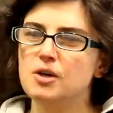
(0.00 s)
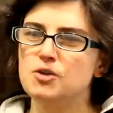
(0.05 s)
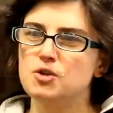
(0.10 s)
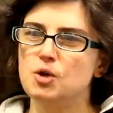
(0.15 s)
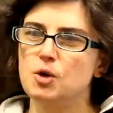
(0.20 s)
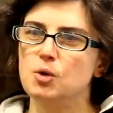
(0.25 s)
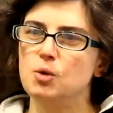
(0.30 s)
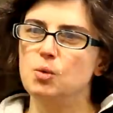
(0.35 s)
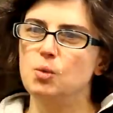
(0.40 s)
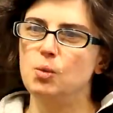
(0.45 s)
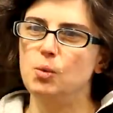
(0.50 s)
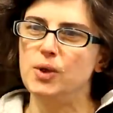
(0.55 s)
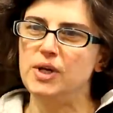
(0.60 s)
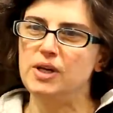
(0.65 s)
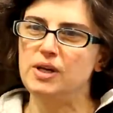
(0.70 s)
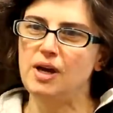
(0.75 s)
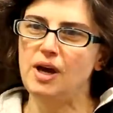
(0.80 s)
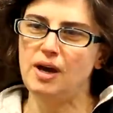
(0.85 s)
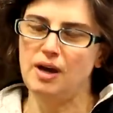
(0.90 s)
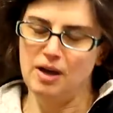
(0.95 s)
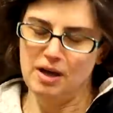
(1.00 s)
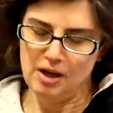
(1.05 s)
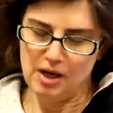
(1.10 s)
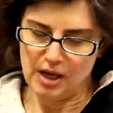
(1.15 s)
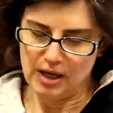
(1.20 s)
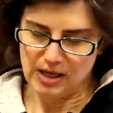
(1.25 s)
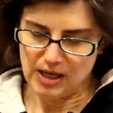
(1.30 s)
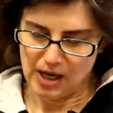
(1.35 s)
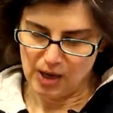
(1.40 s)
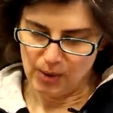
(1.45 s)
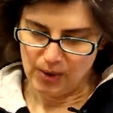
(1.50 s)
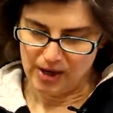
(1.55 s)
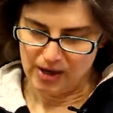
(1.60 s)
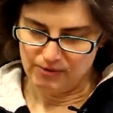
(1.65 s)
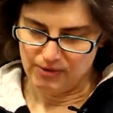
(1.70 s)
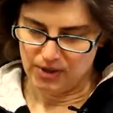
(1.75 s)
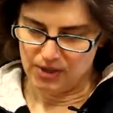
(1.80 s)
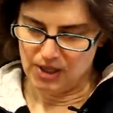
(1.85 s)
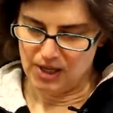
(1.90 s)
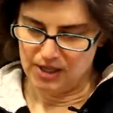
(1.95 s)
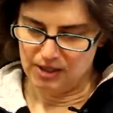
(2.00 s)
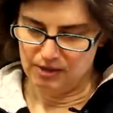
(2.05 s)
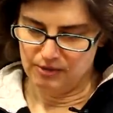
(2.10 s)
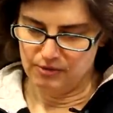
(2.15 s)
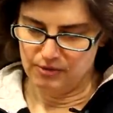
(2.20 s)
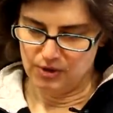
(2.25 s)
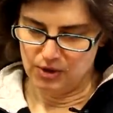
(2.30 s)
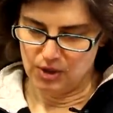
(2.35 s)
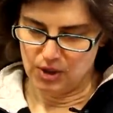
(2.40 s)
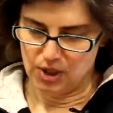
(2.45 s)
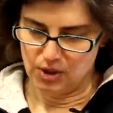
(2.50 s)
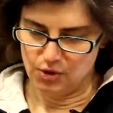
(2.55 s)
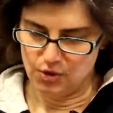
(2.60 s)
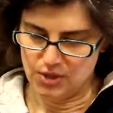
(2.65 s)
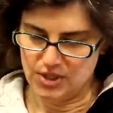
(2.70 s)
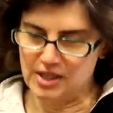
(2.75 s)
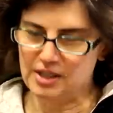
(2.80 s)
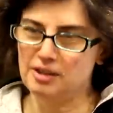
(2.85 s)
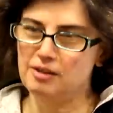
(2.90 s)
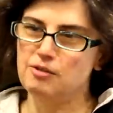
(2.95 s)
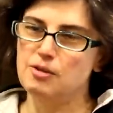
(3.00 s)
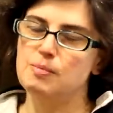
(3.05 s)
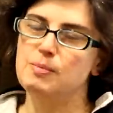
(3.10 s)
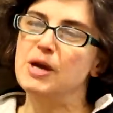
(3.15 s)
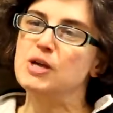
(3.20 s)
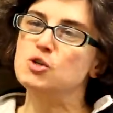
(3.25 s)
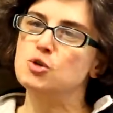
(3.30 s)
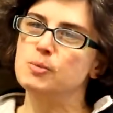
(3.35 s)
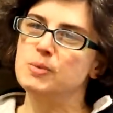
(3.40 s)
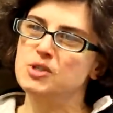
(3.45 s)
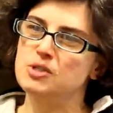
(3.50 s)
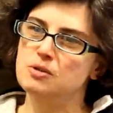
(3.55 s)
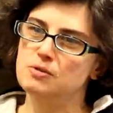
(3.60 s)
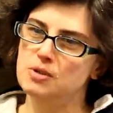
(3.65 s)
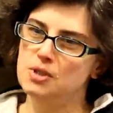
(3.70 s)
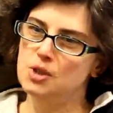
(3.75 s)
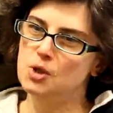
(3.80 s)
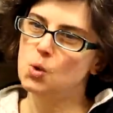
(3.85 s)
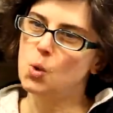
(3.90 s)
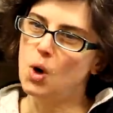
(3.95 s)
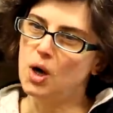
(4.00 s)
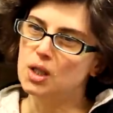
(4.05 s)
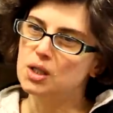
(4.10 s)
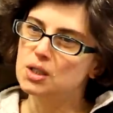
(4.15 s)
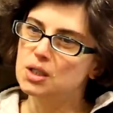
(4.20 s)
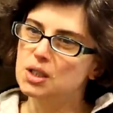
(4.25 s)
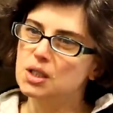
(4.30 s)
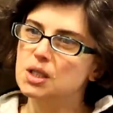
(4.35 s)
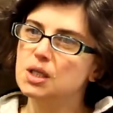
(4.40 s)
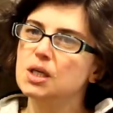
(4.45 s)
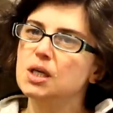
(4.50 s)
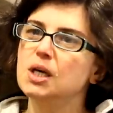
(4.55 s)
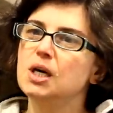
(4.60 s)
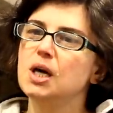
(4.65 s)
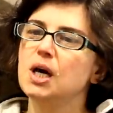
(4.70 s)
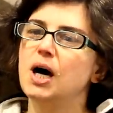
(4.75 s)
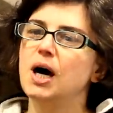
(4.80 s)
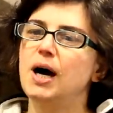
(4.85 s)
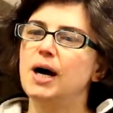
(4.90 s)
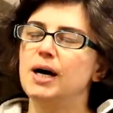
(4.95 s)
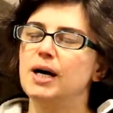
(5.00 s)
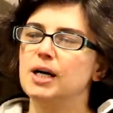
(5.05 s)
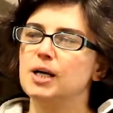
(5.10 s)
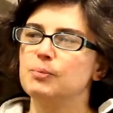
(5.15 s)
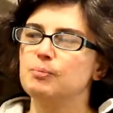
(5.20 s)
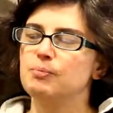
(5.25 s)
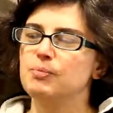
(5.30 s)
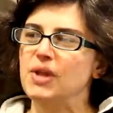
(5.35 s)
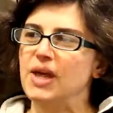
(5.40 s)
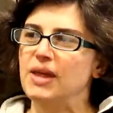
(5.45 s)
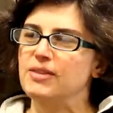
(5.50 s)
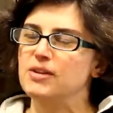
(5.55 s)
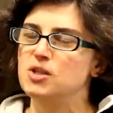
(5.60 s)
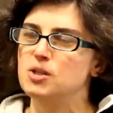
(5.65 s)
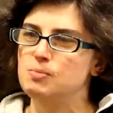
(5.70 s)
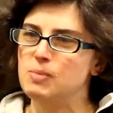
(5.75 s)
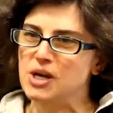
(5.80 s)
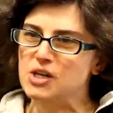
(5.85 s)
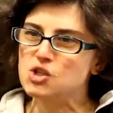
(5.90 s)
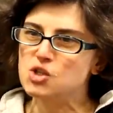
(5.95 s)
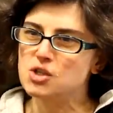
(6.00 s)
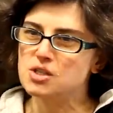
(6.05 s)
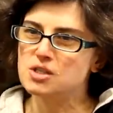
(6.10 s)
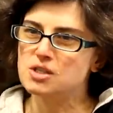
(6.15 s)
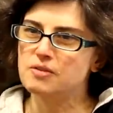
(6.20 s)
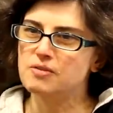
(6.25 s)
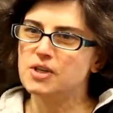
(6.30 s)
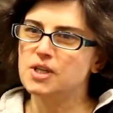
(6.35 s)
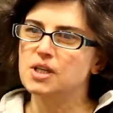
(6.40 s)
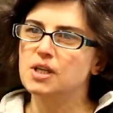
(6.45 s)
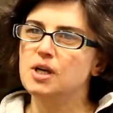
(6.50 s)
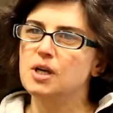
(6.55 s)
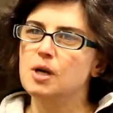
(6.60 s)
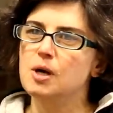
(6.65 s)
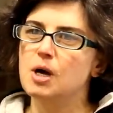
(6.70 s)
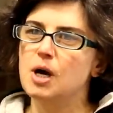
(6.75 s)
So we now have a lot of understanding of the measurement of inequality and the dimensions of it.